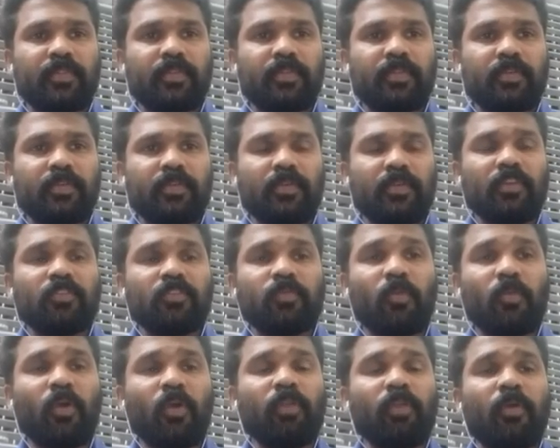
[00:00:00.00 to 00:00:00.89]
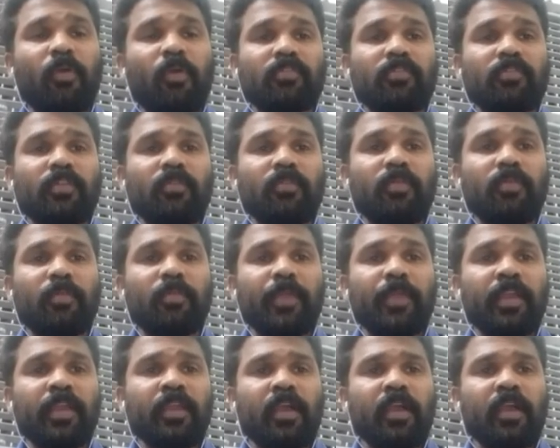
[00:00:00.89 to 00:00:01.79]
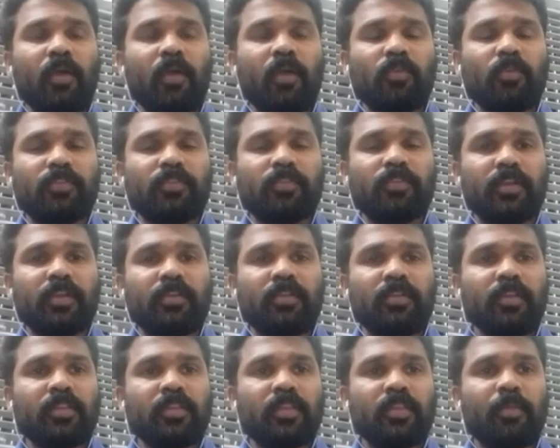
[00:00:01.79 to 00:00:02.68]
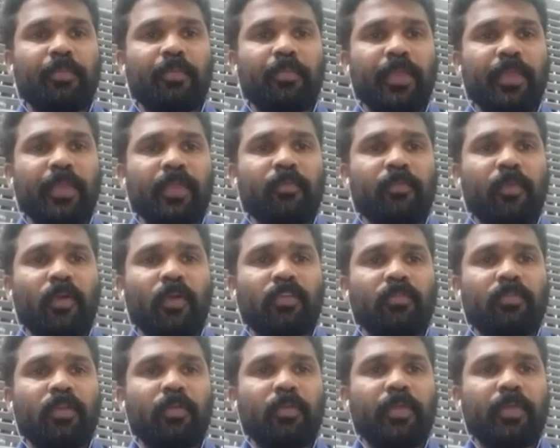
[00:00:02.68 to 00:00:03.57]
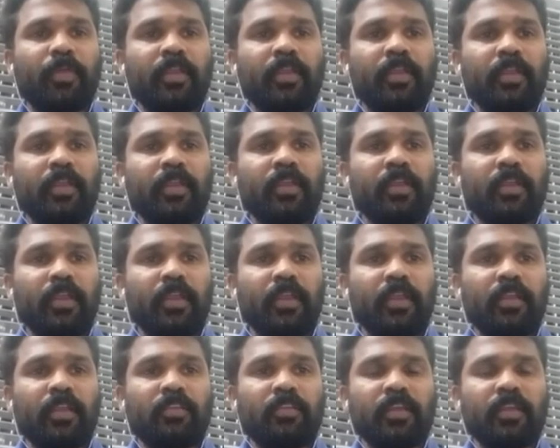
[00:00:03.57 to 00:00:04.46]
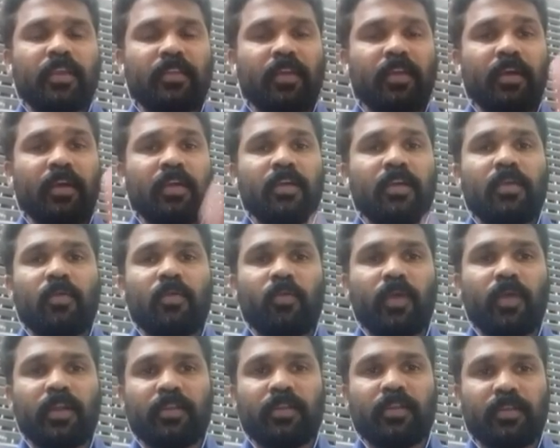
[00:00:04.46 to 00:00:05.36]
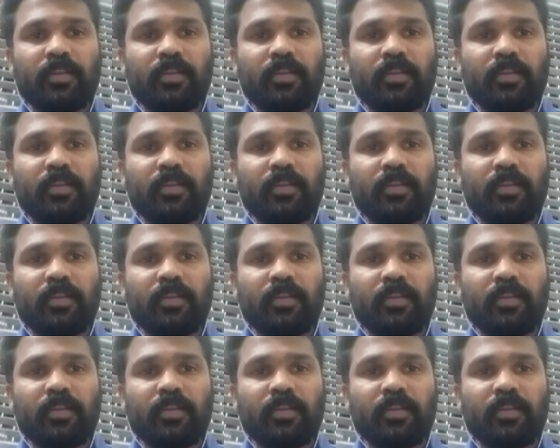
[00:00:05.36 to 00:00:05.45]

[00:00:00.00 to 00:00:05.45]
Only small portion will be outside, the big portion will be inside the water.